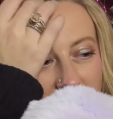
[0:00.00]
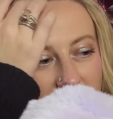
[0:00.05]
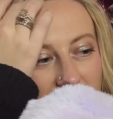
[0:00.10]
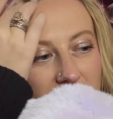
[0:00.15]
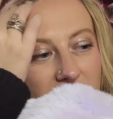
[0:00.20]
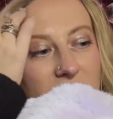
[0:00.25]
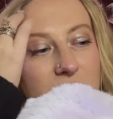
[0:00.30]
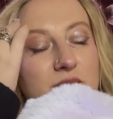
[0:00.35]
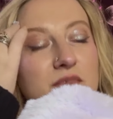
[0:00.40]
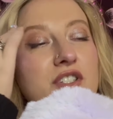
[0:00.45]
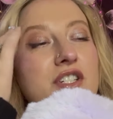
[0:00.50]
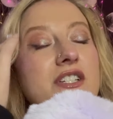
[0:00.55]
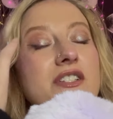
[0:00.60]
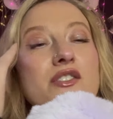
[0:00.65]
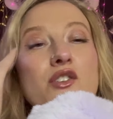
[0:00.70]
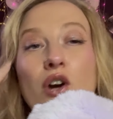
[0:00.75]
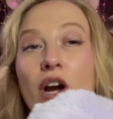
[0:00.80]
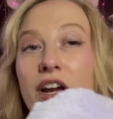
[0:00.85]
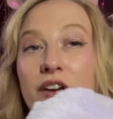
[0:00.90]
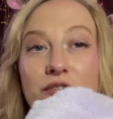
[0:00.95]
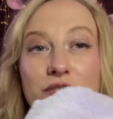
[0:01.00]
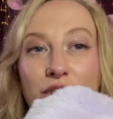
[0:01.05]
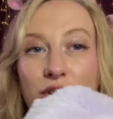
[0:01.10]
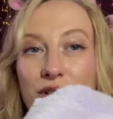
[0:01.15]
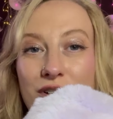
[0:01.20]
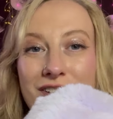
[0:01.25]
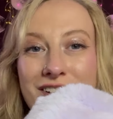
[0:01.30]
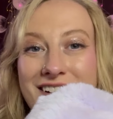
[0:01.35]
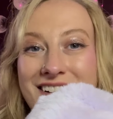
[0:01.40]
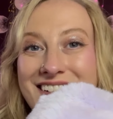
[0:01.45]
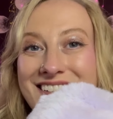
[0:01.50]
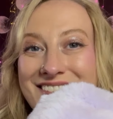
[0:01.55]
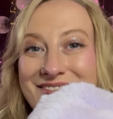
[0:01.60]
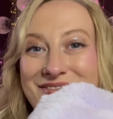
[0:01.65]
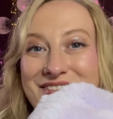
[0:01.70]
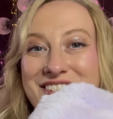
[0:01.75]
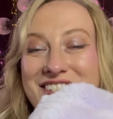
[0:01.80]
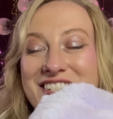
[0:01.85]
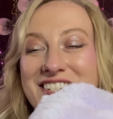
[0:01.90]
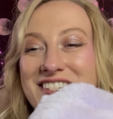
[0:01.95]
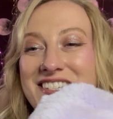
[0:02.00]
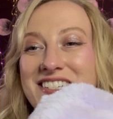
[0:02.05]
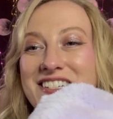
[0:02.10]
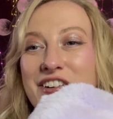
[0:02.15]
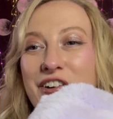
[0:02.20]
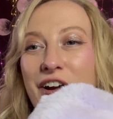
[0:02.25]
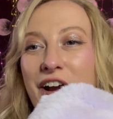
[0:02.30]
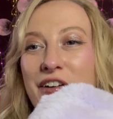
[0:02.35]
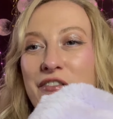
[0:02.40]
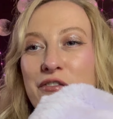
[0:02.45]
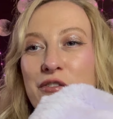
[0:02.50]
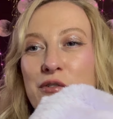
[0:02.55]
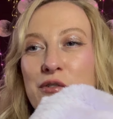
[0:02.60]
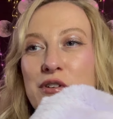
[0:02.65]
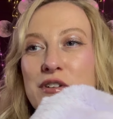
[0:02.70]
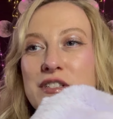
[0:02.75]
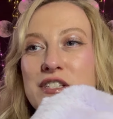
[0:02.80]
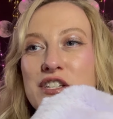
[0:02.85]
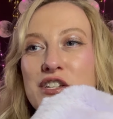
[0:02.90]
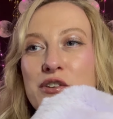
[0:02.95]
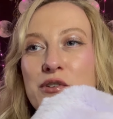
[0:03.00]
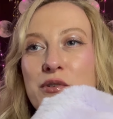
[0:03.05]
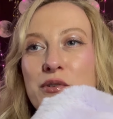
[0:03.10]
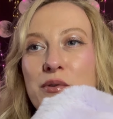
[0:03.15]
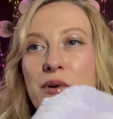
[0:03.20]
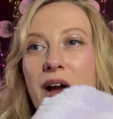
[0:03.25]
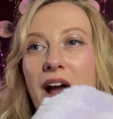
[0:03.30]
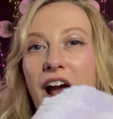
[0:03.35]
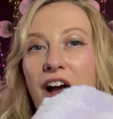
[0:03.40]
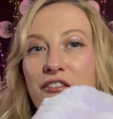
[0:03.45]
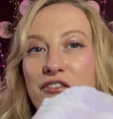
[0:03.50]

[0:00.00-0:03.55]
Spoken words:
I'm just grateful. Just grateful to have